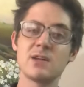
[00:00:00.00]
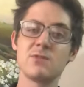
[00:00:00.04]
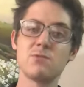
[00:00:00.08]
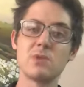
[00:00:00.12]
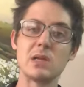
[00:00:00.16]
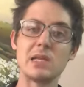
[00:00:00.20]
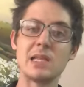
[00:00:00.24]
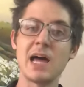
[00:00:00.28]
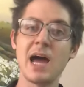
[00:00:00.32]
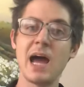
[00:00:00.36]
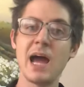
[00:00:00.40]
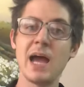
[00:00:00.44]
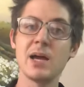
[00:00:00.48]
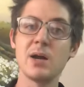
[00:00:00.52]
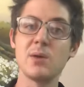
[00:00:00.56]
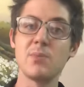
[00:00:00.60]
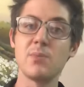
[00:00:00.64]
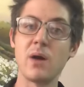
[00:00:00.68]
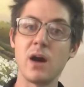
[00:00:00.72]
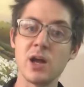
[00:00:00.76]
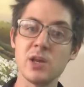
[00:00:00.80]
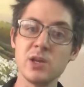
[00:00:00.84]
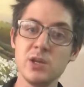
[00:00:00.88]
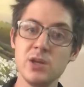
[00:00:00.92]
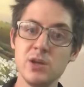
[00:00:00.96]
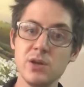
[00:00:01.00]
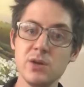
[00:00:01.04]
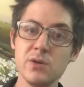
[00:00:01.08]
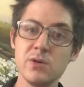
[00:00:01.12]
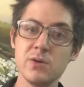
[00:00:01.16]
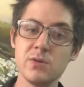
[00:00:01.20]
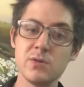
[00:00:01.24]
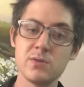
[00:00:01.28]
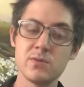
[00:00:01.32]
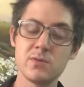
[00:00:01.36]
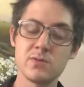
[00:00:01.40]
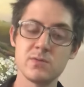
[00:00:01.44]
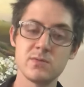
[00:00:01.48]
rely upon you.
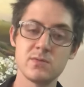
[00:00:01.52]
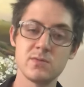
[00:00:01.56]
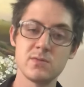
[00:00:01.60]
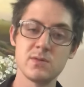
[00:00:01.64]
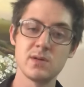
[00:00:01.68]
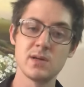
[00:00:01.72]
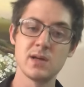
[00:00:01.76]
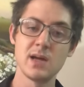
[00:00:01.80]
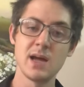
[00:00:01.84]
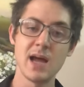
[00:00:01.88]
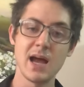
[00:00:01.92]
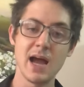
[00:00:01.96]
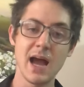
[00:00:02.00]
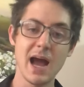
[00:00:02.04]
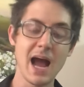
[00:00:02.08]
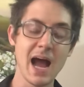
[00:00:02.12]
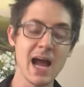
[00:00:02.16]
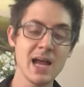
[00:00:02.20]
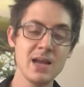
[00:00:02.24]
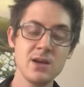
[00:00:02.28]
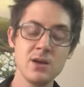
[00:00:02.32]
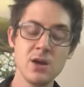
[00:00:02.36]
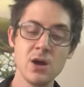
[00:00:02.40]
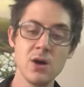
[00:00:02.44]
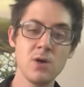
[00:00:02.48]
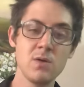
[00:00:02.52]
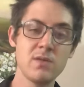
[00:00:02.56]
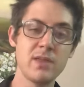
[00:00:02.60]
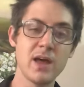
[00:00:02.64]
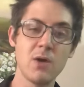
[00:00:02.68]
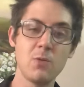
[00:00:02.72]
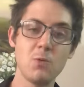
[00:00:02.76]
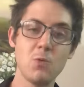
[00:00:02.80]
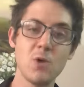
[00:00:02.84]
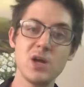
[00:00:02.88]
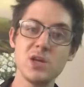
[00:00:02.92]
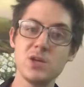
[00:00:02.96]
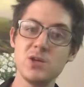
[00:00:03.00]
I know
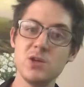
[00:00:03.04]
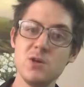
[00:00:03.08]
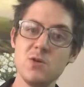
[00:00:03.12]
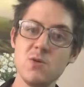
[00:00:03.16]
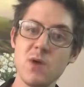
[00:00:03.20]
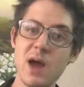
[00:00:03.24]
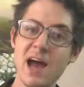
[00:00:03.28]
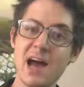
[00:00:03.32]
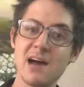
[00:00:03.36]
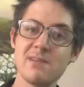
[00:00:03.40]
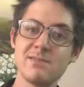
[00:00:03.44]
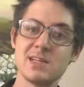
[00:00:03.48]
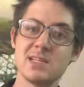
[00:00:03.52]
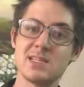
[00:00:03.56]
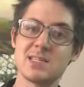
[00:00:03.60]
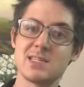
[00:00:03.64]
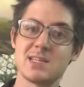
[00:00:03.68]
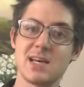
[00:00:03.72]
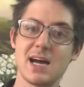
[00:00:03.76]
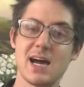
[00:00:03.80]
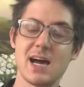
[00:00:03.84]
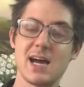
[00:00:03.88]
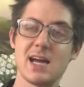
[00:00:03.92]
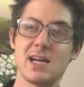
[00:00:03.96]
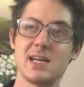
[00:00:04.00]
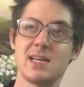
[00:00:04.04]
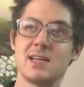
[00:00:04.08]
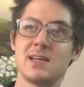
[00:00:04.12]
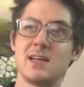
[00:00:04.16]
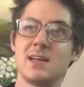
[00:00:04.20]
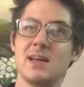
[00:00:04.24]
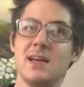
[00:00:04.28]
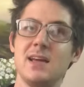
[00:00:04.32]
that what you have inside